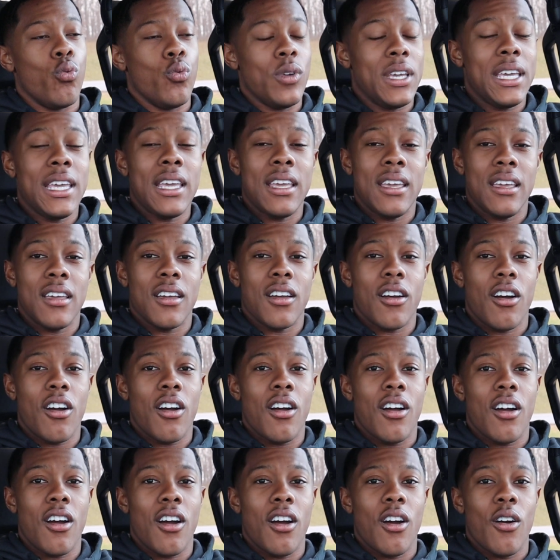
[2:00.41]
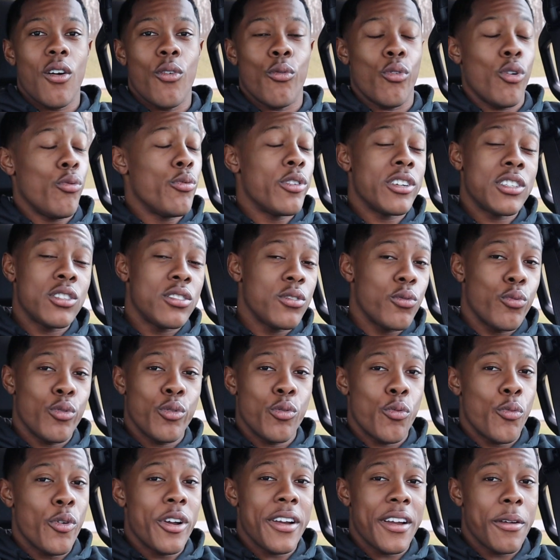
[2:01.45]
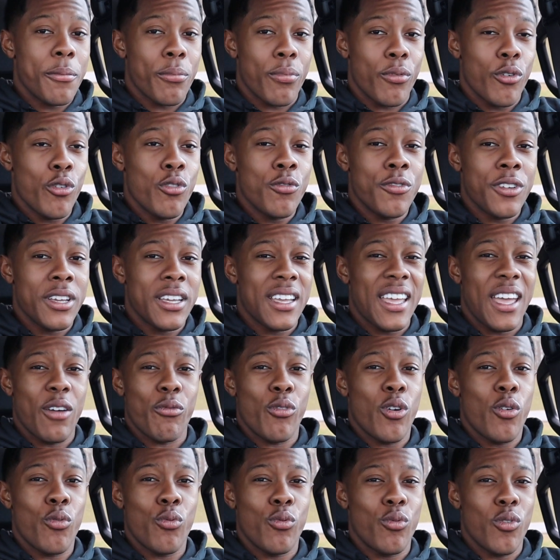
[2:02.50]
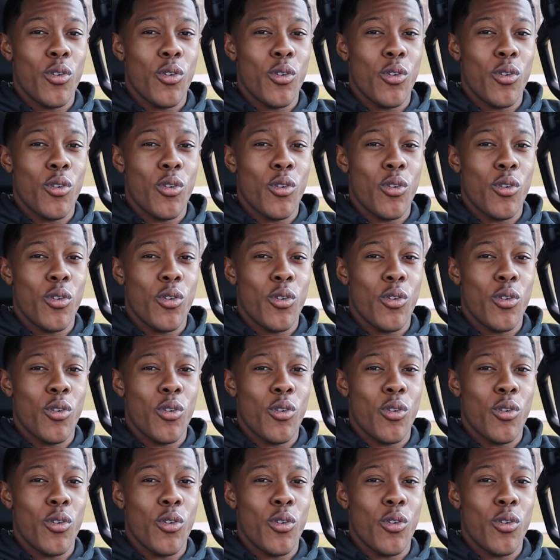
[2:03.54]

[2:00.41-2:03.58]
we when we're when we're improving and what,